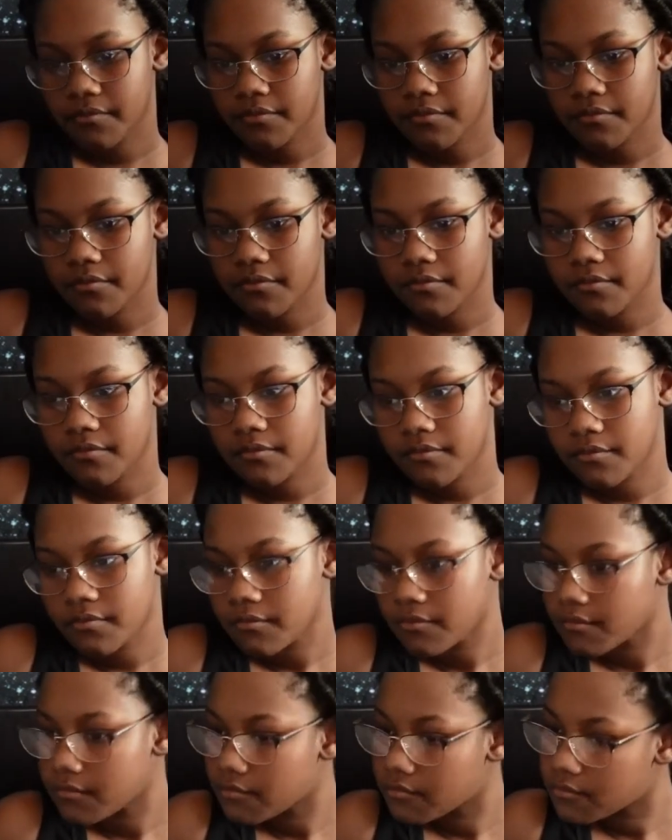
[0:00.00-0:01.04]

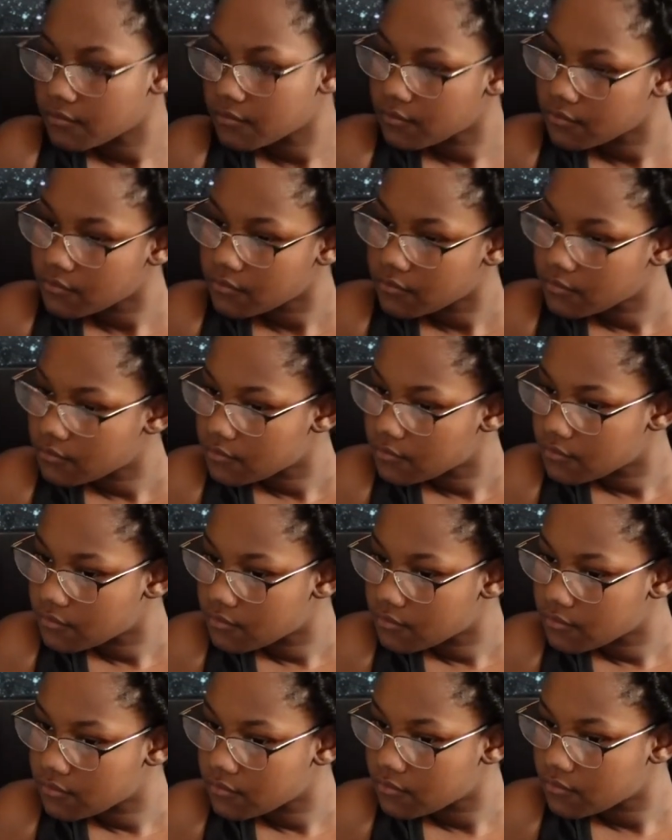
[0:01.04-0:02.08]

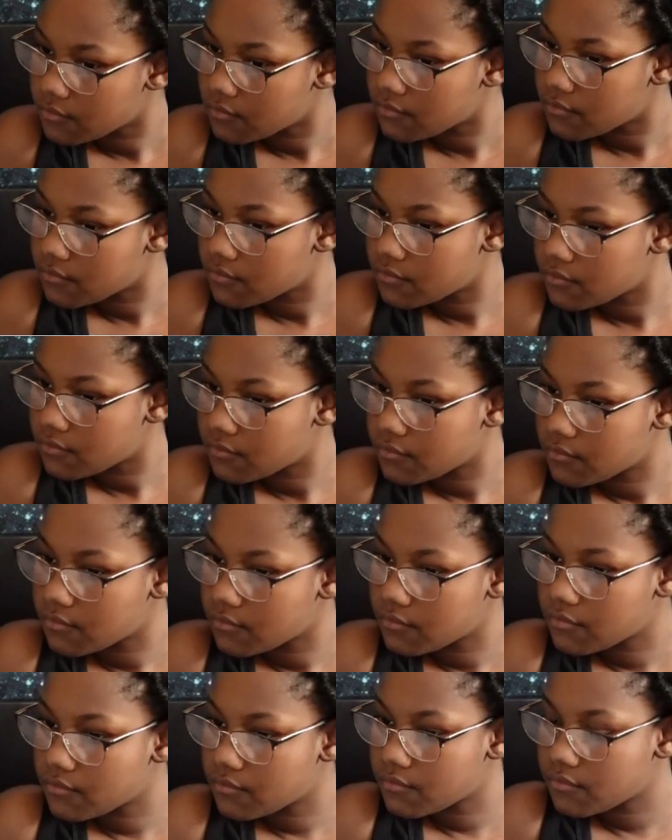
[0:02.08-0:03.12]

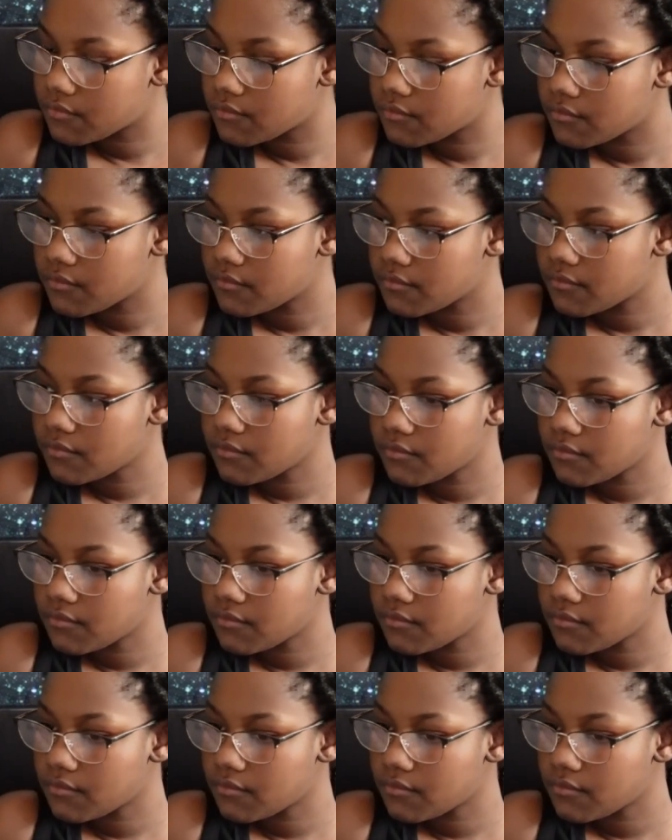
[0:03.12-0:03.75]
(not speaking)